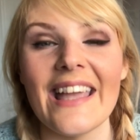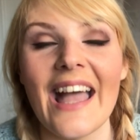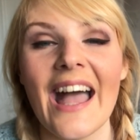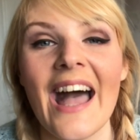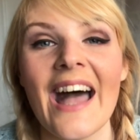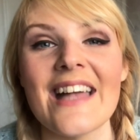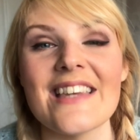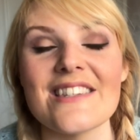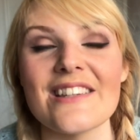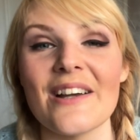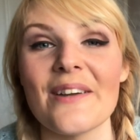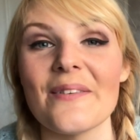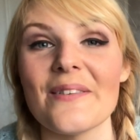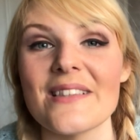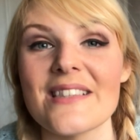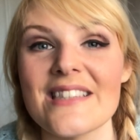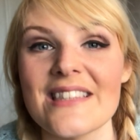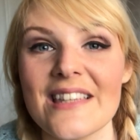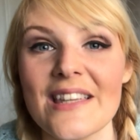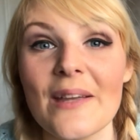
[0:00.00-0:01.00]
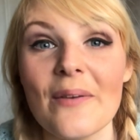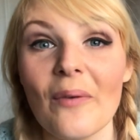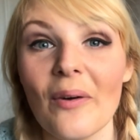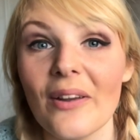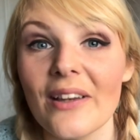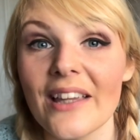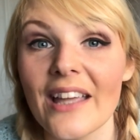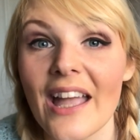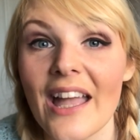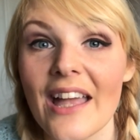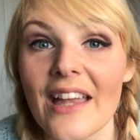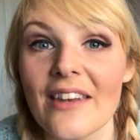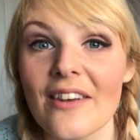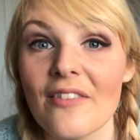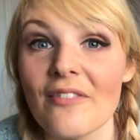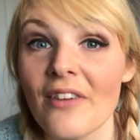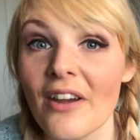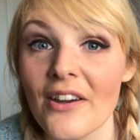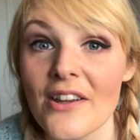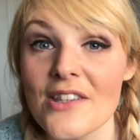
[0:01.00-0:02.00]
and I will see you all again
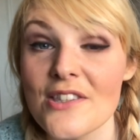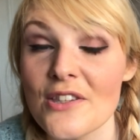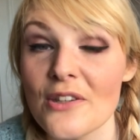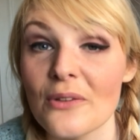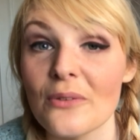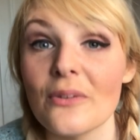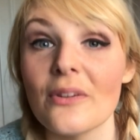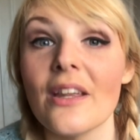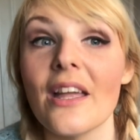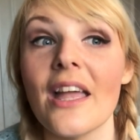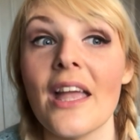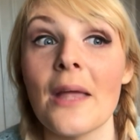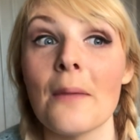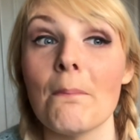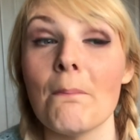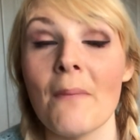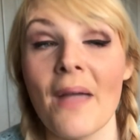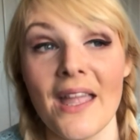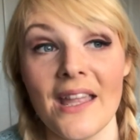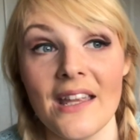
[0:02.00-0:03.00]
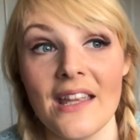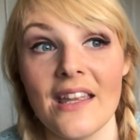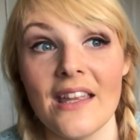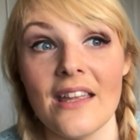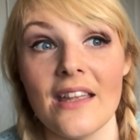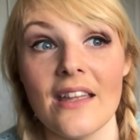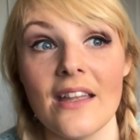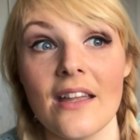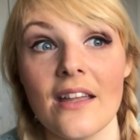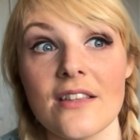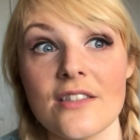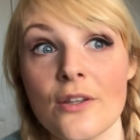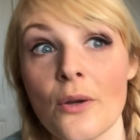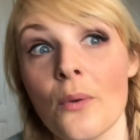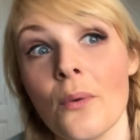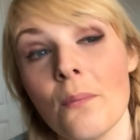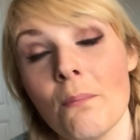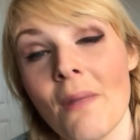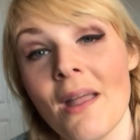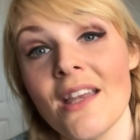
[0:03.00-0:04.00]
very soon. It may
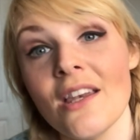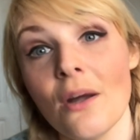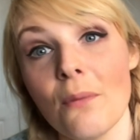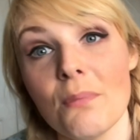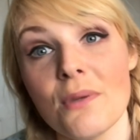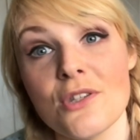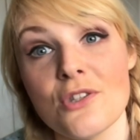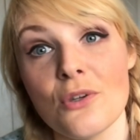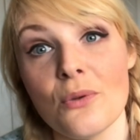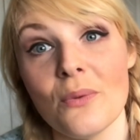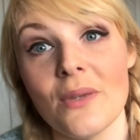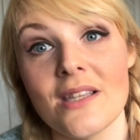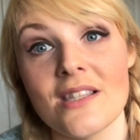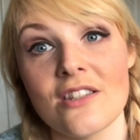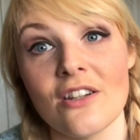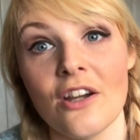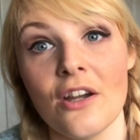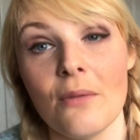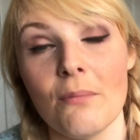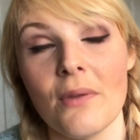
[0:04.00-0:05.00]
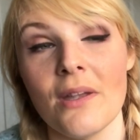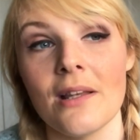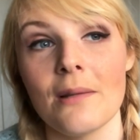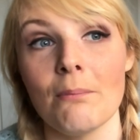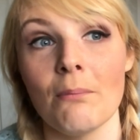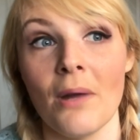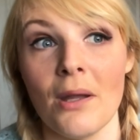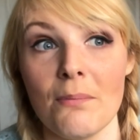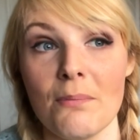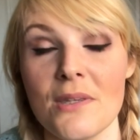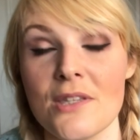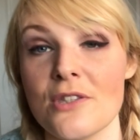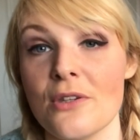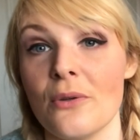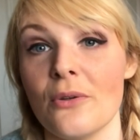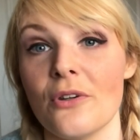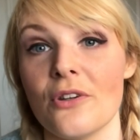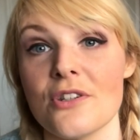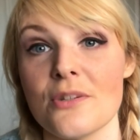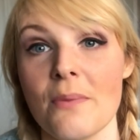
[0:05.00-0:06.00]
not be 2 weeks time, it might be
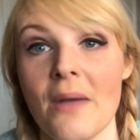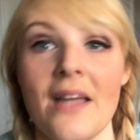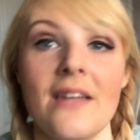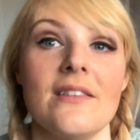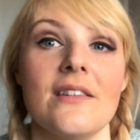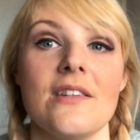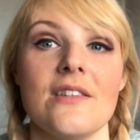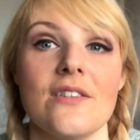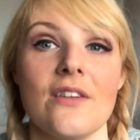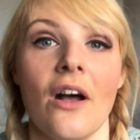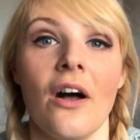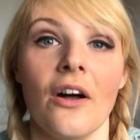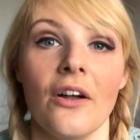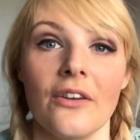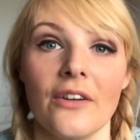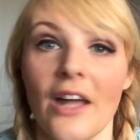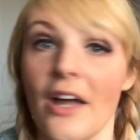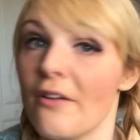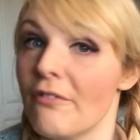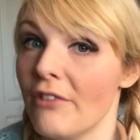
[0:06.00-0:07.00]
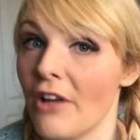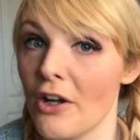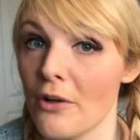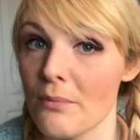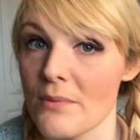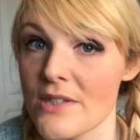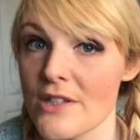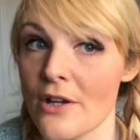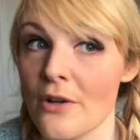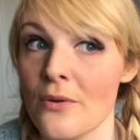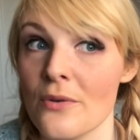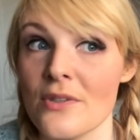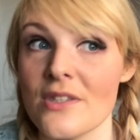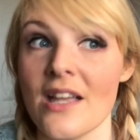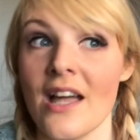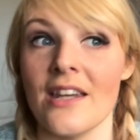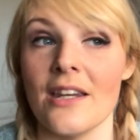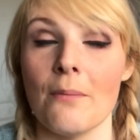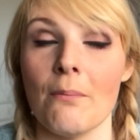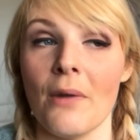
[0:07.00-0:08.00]
sooner, dependent on how Vlogmas goes,
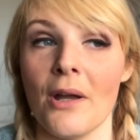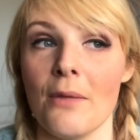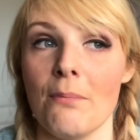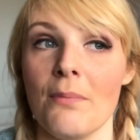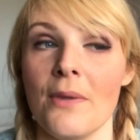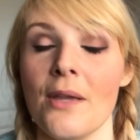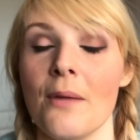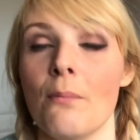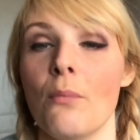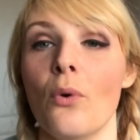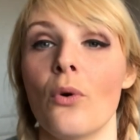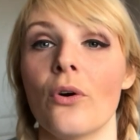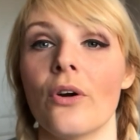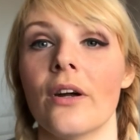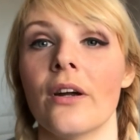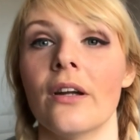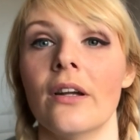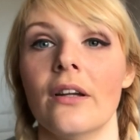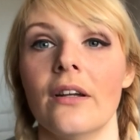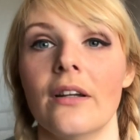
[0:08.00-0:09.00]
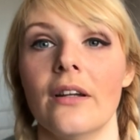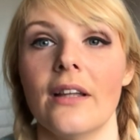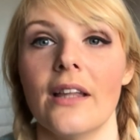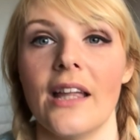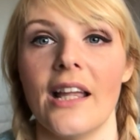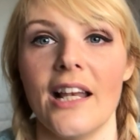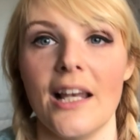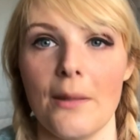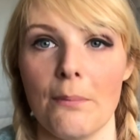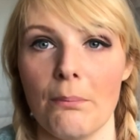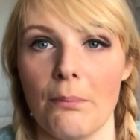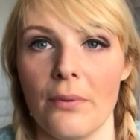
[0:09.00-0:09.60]
and it might be a more clip